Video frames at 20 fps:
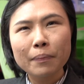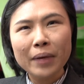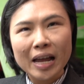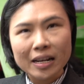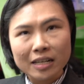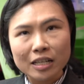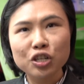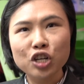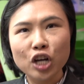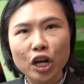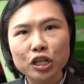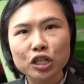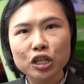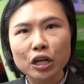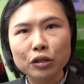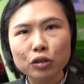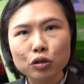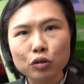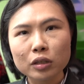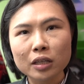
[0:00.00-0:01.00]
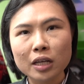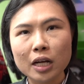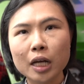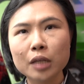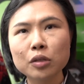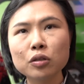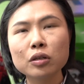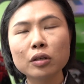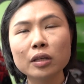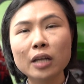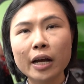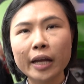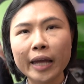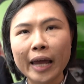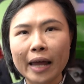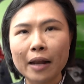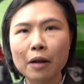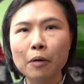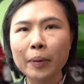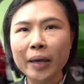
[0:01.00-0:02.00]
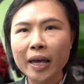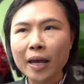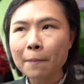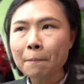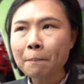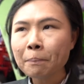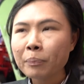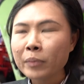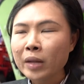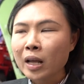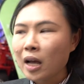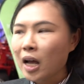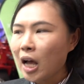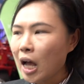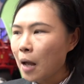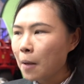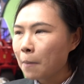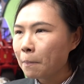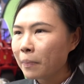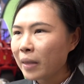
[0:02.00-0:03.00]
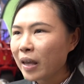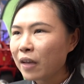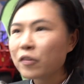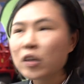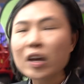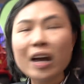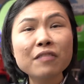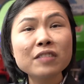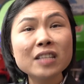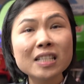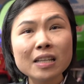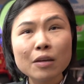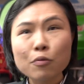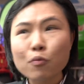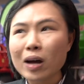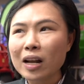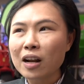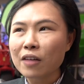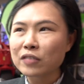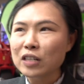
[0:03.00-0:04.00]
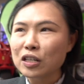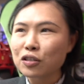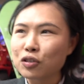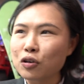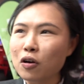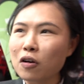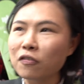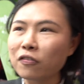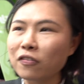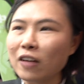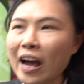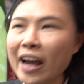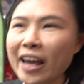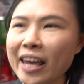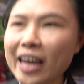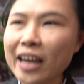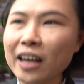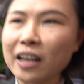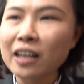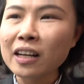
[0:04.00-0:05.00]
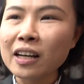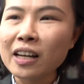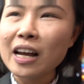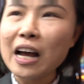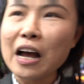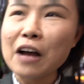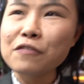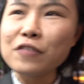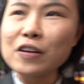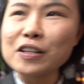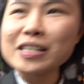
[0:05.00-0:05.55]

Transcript: penetration to the canopy. If you have seen one of the drone flying, for